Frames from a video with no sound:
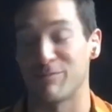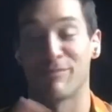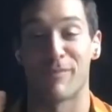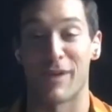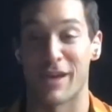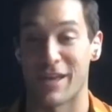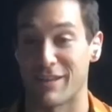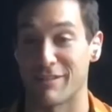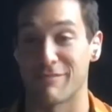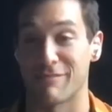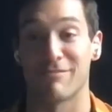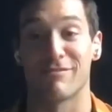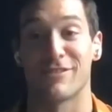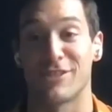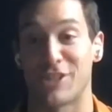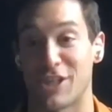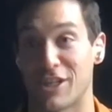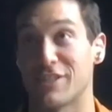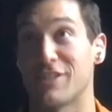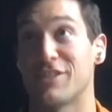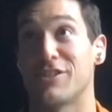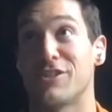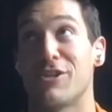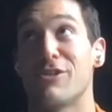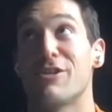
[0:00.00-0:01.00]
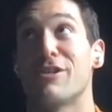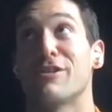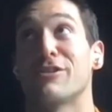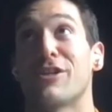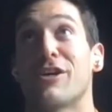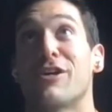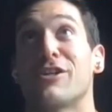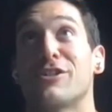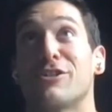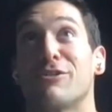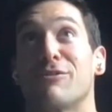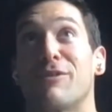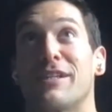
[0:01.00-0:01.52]
May Chelsea Studios
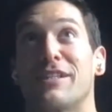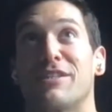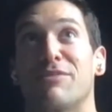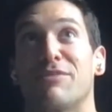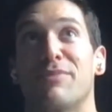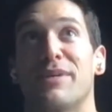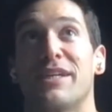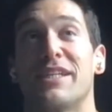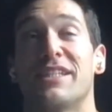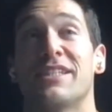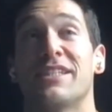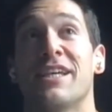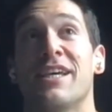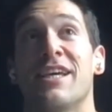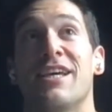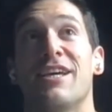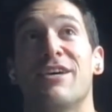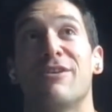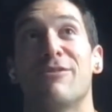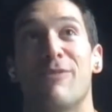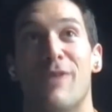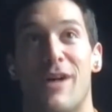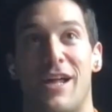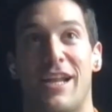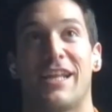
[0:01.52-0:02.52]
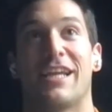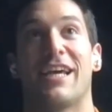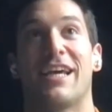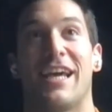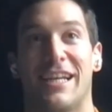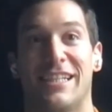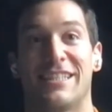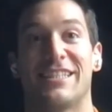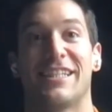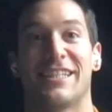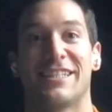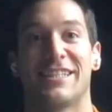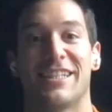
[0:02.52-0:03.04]
also rest in peace while it
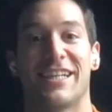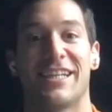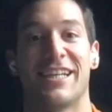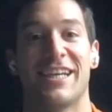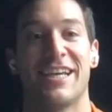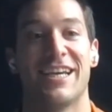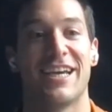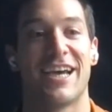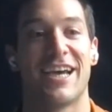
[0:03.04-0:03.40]
existed.